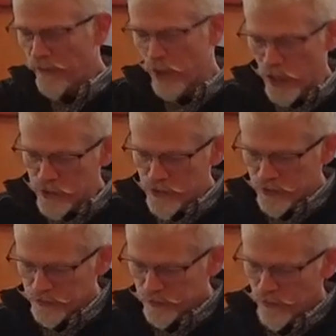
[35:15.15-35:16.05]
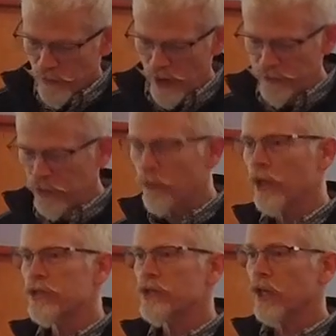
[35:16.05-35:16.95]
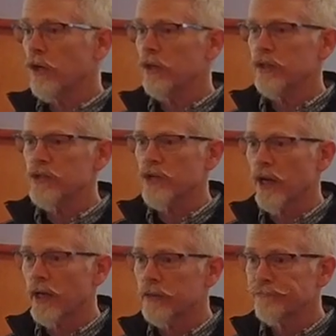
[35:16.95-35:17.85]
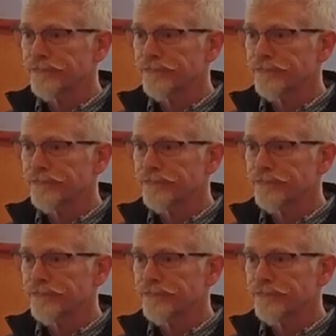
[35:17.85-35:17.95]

of us might feel pretty secure in this area.